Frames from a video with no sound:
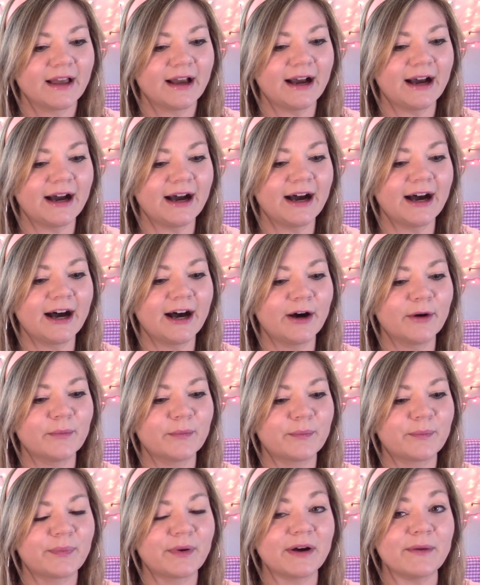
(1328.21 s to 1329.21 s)

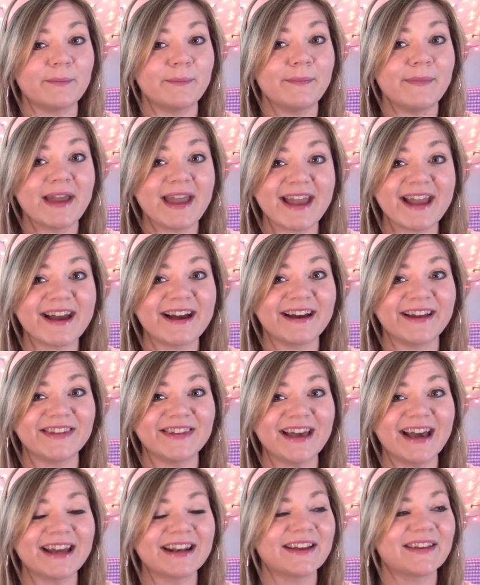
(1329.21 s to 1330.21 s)
But man,
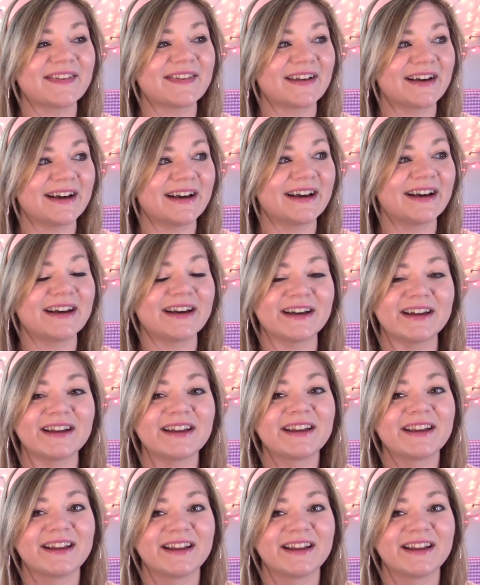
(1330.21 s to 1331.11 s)
that is a,